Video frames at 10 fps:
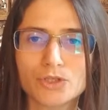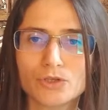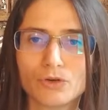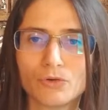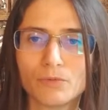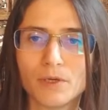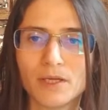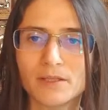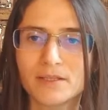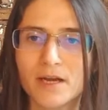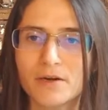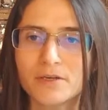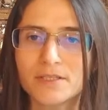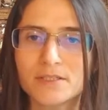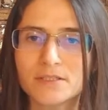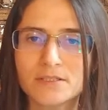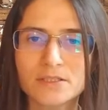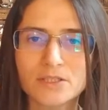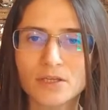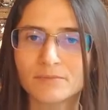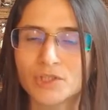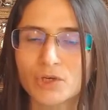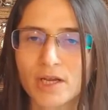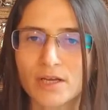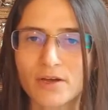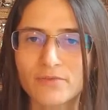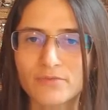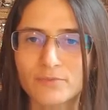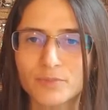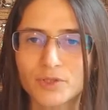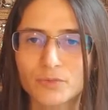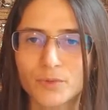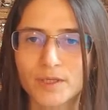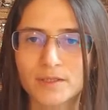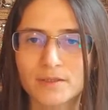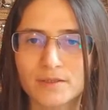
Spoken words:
So there is some trade-off between,